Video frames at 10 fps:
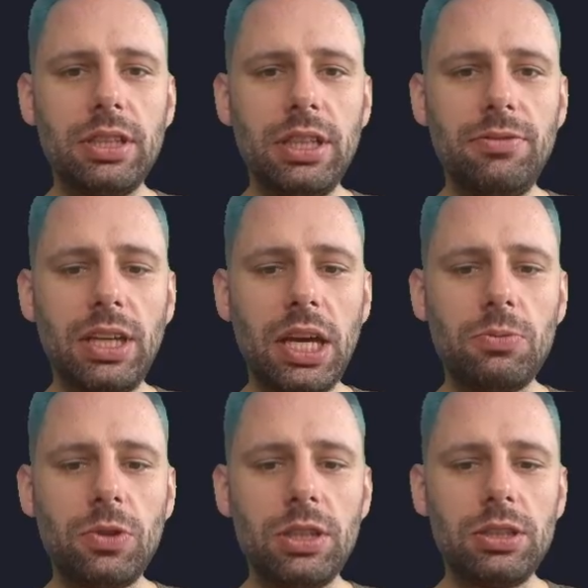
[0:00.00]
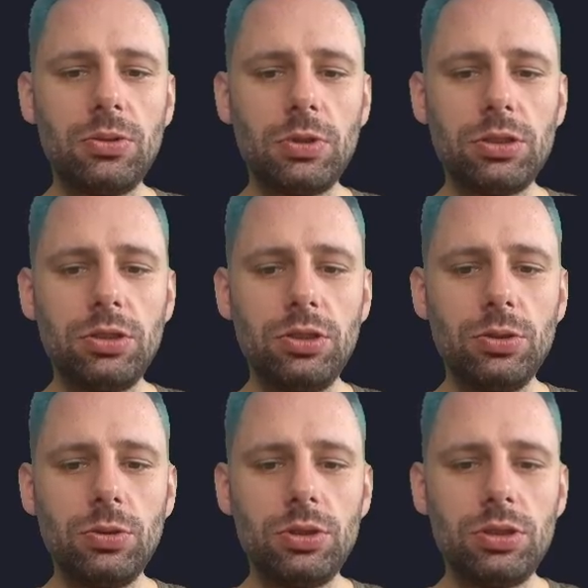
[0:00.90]
EVM wallet you want to
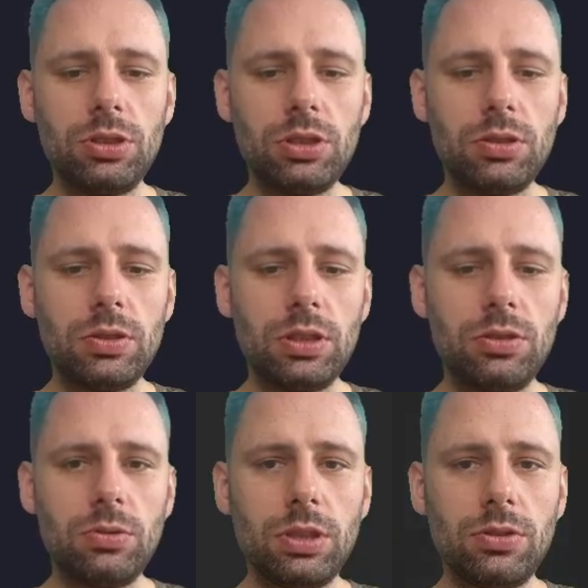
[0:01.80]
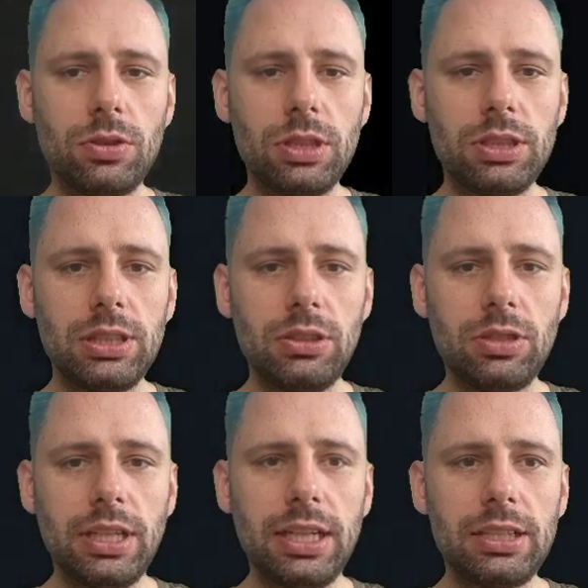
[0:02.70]
use. Need to ignore this and
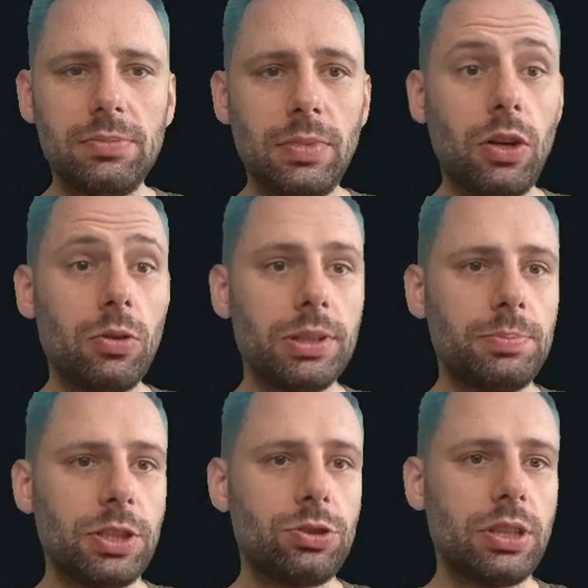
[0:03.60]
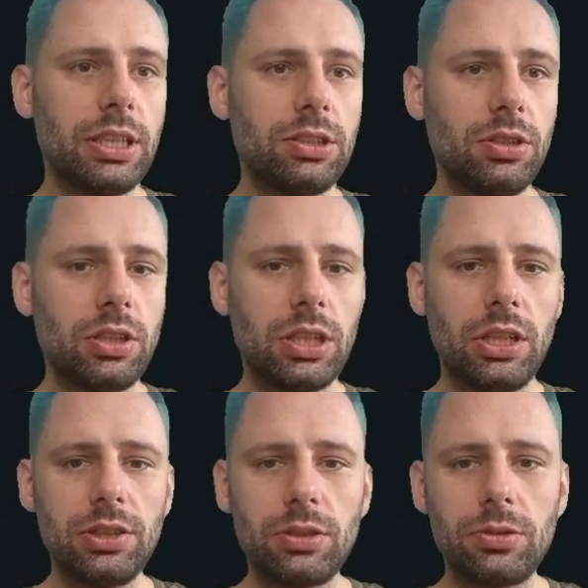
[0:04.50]
connect. Always make sure that you're
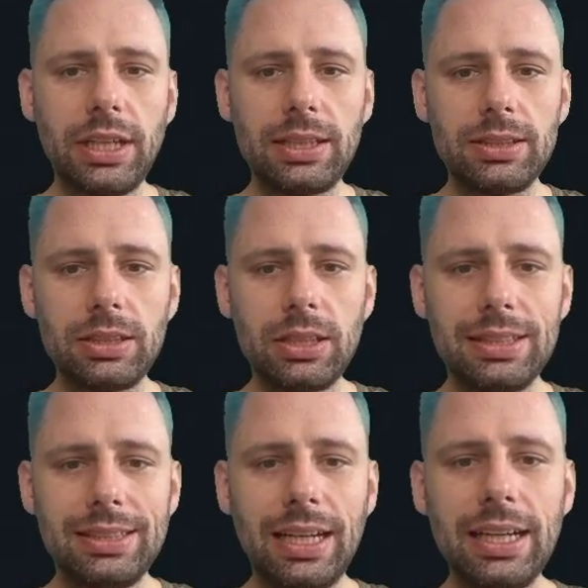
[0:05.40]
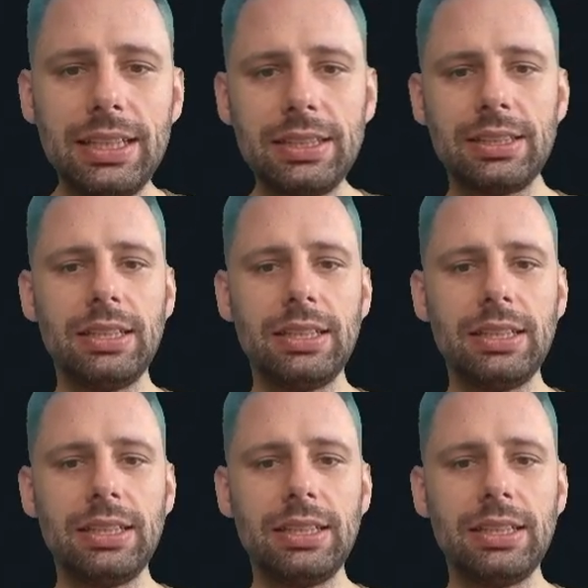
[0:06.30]
on the correct side.